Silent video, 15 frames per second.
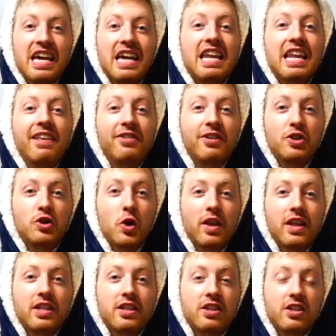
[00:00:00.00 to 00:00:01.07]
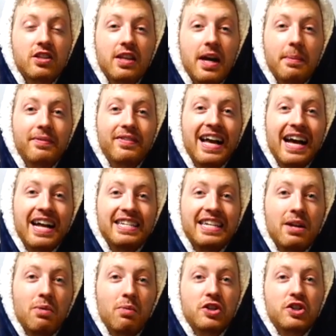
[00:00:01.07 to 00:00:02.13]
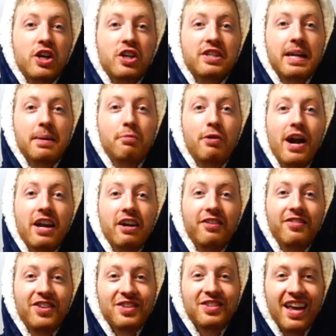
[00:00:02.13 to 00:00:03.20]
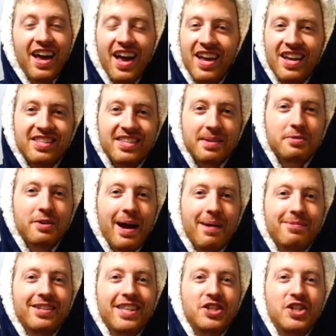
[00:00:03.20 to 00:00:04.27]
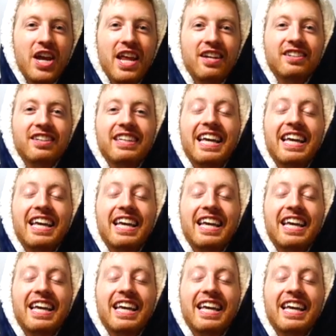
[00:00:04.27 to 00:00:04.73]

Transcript: And if you enjoy this type of content with Shark Tank product reviews, subscribe to the channel.